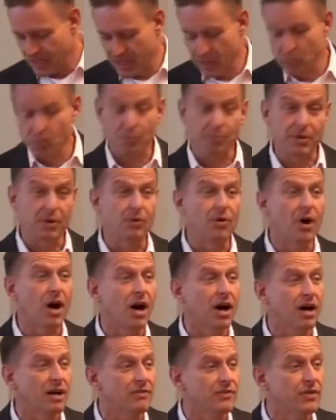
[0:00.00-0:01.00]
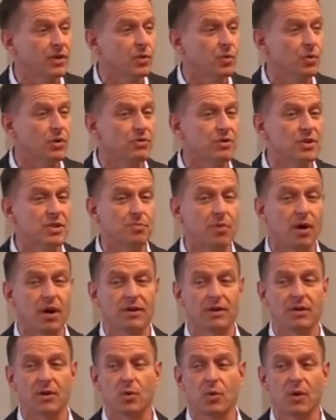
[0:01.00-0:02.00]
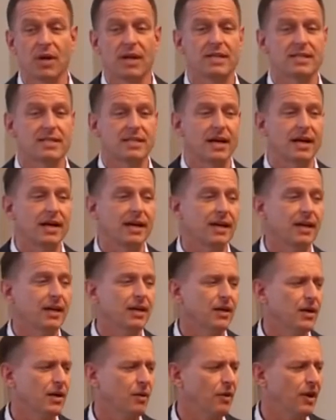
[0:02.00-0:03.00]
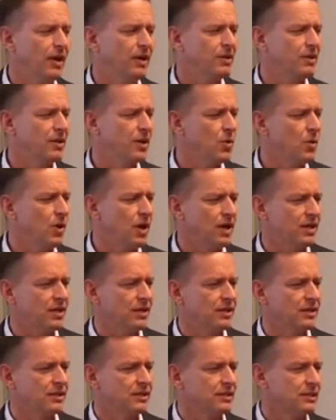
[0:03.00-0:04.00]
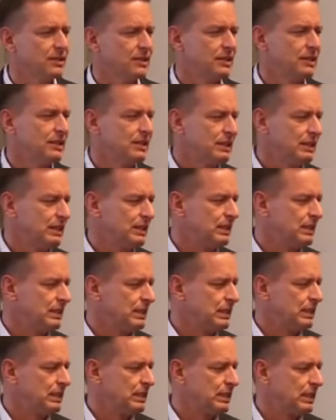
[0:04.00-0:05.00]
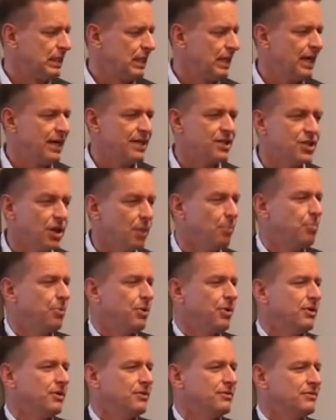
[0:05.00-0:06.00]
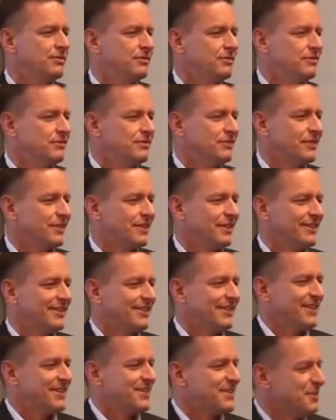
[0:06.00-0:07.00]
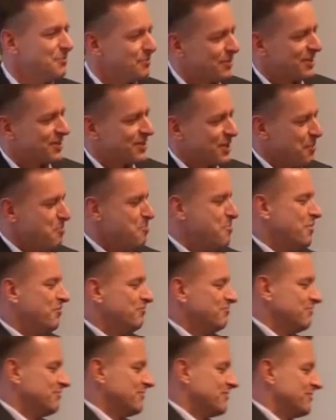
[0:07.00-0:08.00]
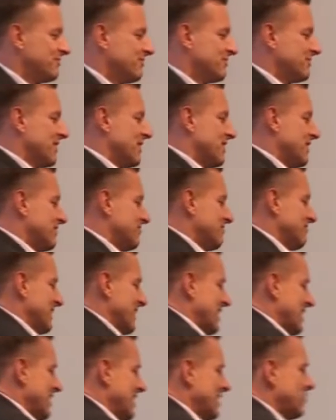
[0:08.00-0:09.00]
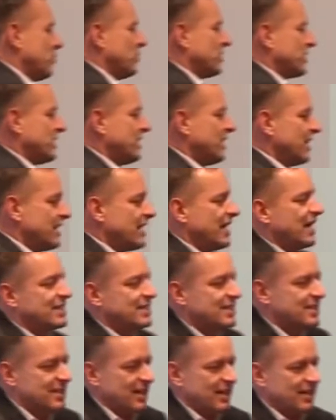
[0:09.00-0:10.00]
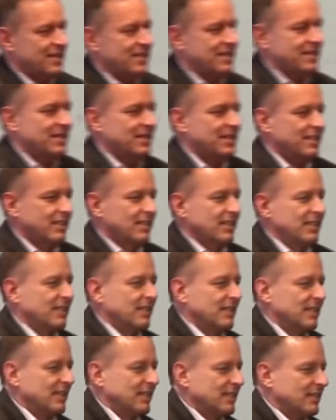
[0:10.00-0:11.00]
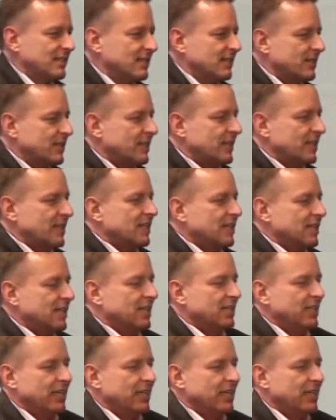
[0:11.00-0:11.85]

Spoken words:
It would be wrong if you would respond in a way saying, well, you know what, I jump. Simply jump. That would kill the exercise. Okay?